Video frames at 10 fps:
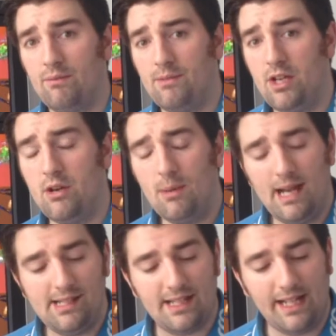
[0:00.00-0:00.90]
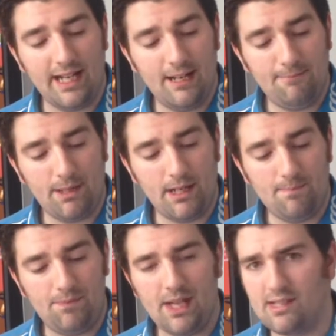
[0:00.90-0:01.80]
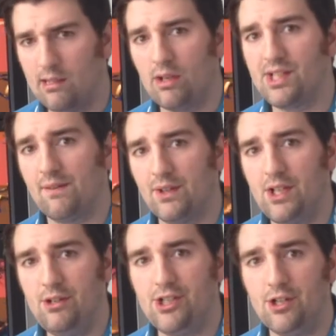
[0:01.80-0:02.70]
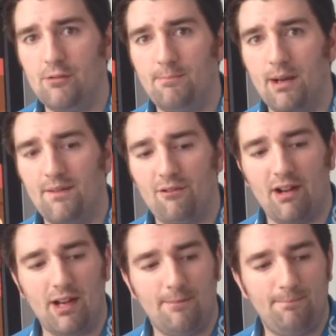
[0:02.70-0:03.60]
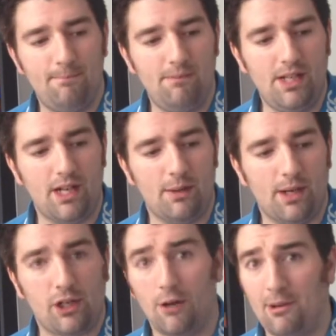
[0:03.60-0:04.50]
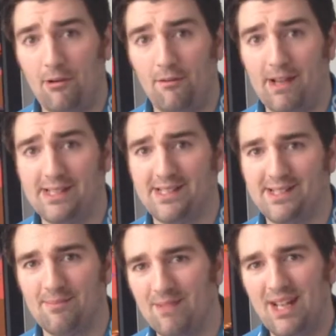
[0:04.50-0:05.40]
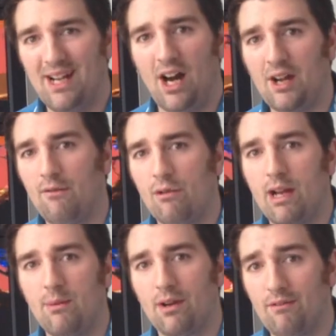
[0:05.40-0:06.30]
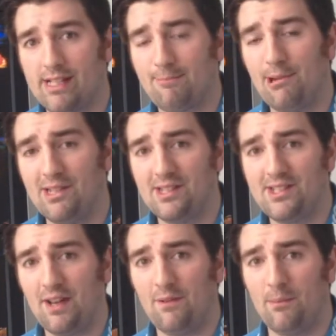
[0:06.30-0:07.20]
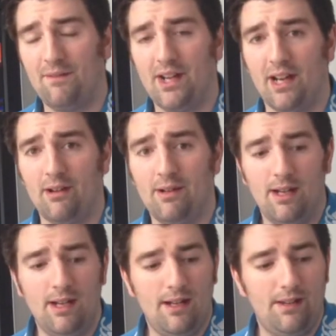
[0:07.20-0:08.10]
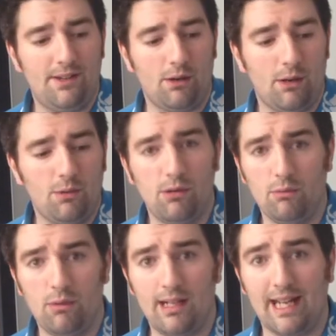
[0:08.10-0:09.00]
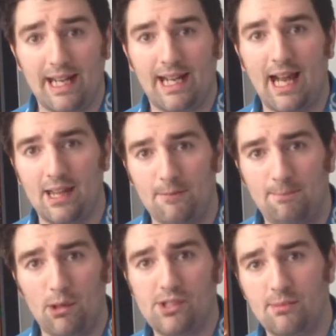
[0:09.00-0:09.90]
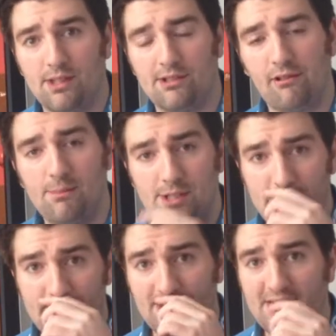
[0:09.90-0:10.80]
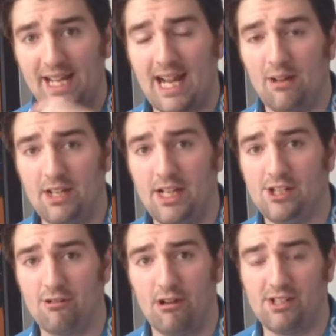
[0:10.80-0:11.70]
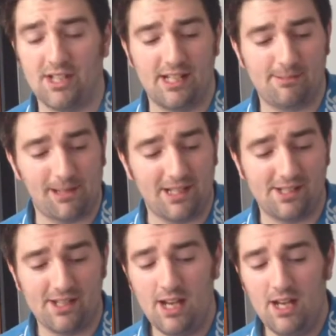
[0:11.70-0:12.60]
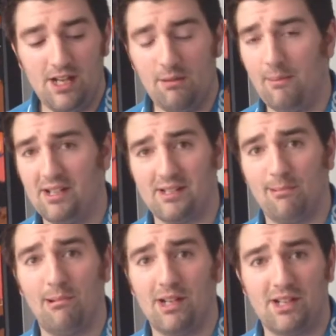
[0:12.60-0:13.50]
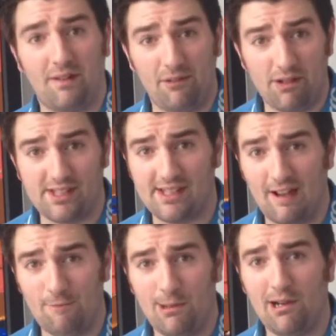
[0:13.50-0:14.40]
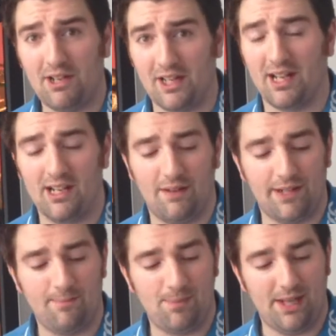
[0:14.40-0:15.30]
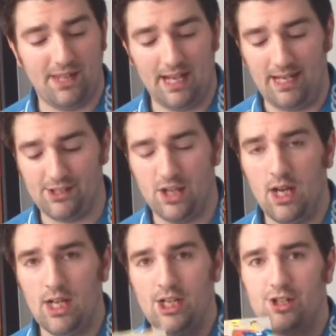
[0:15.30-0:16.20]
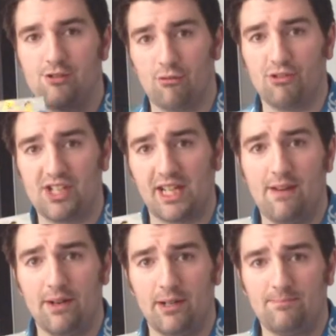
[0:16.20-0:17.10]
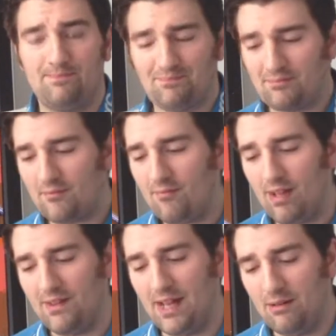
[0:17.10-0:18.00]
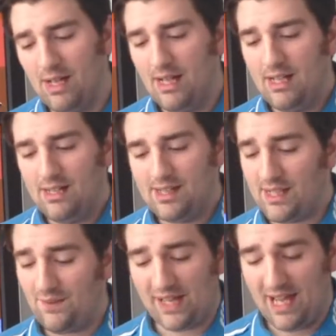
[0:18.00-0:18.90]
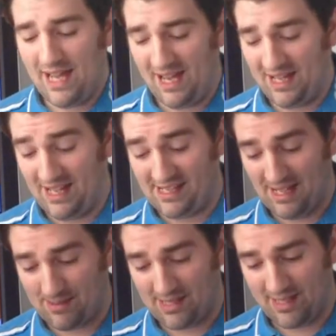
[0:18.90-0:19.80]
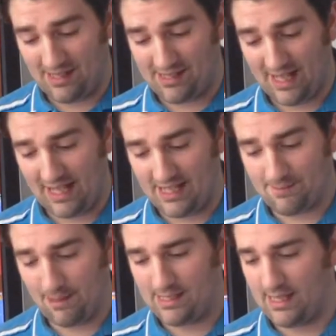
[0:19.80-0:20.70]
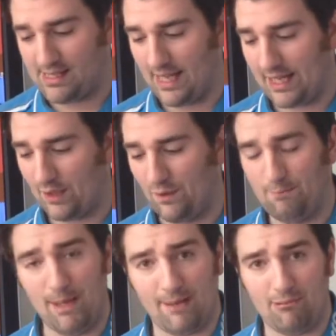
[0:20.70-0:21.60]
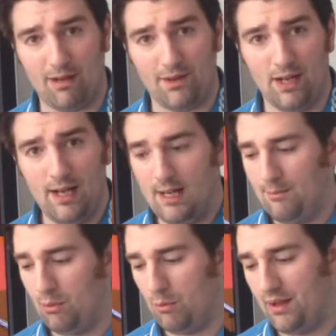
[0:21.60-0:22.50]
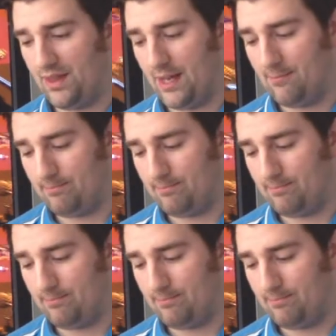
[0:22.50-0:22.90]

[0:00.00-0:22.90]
from the US and get it, but there's a lot of stuff on YouTube. But for copyright reasons, I don't really want to risk putting stuff on my video. So I will link at the bottom in the description. So check out the intro to this because you won't be disappointed. If you're into South Park, you're going to love it, and that is Drawn Together. Now, this thing here is absolutely insane. It's basically a takeoff of Big Brother, but with